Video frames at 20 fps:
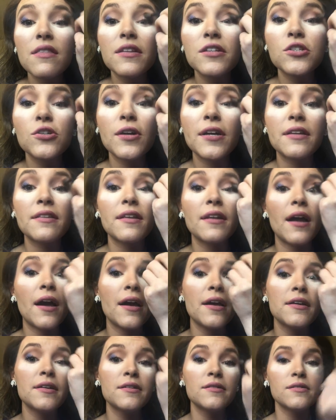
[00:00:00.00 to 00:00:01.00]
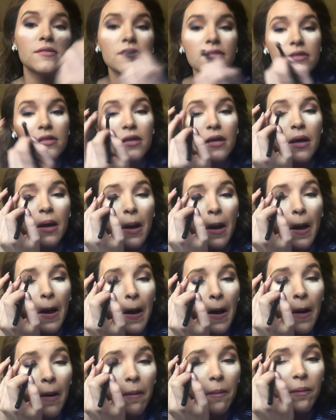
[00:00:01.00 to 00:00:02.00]
the trick that I use
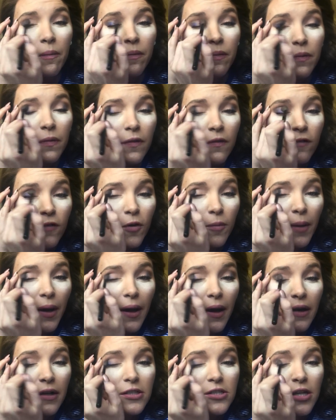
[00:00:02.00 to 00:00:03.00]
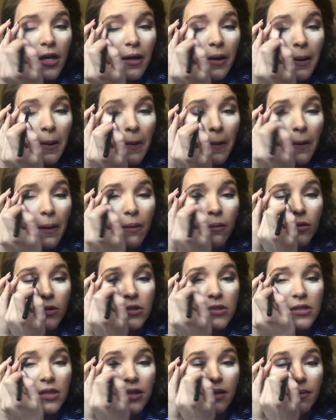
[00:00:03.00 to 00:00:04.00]
for my eyeshadow. We're
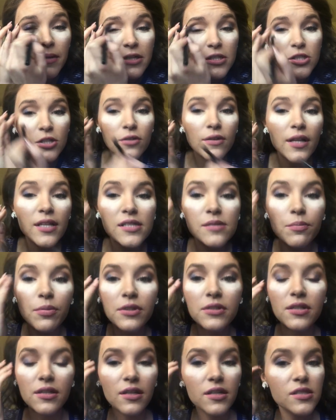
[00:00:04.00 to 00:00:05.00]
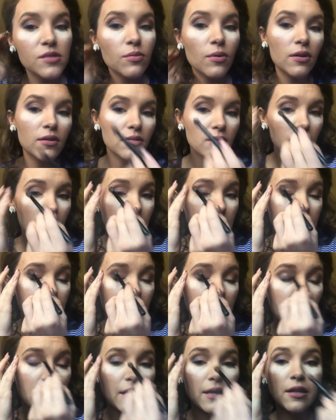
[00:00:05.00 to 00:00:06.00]
just gonna make sure that's blended as well as
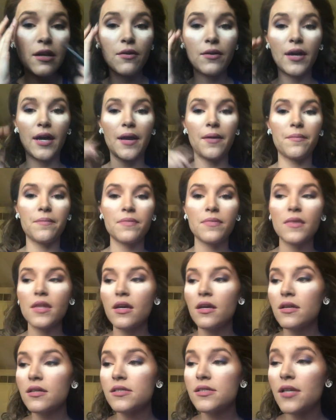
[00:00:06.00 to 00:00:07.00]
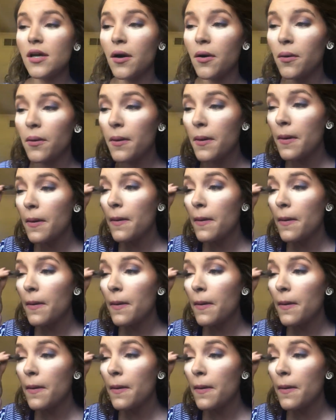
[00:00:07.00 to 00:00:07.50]
we can. Okay, so